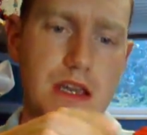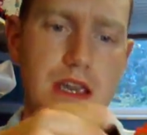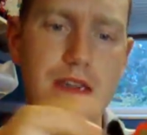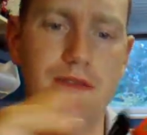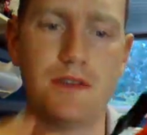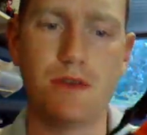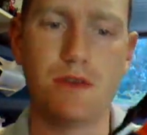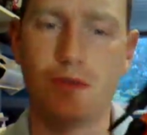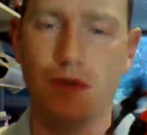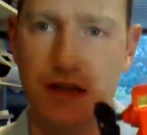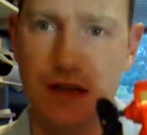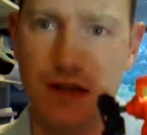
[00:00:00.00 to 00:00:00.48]

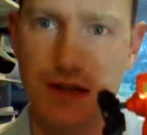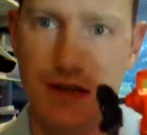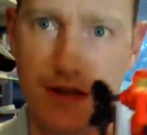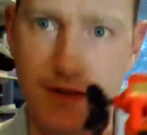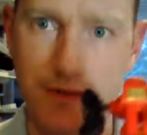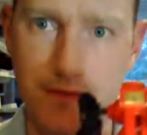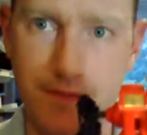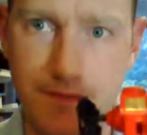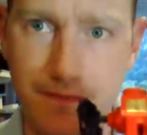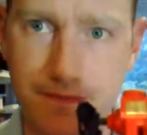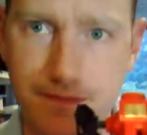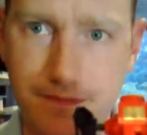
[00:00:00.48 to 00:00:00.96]
If you wanted
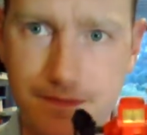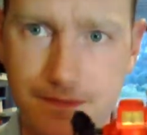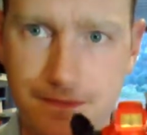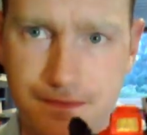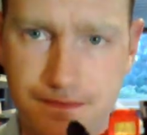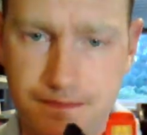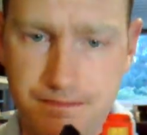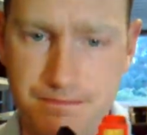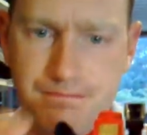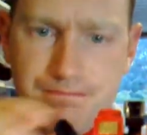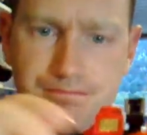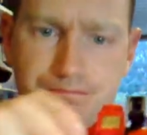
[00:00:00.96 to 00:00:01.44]
to.
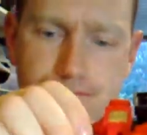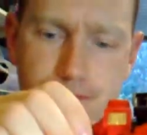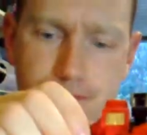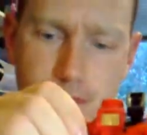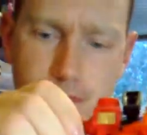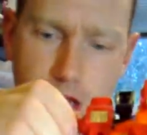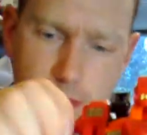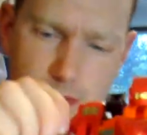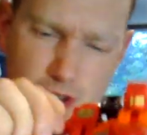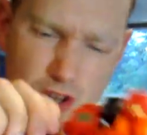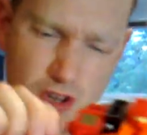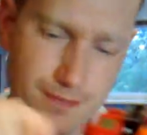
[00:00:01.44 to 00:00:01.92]

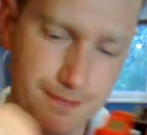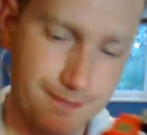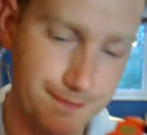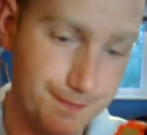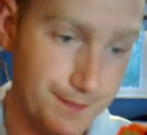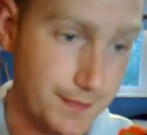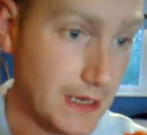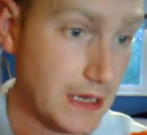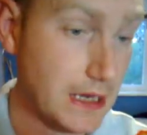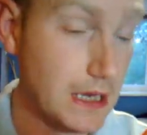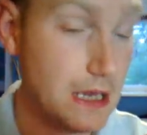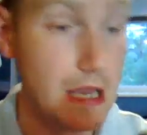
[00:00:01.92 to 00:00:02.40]
But I'm
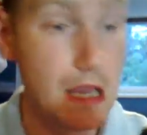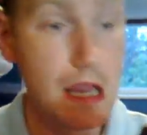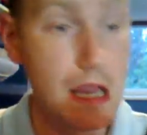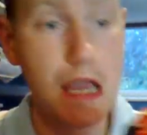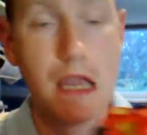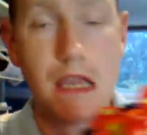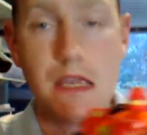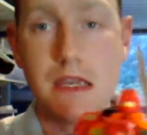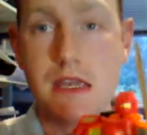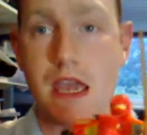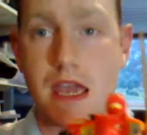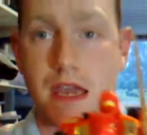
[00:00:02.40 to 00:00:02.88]
not.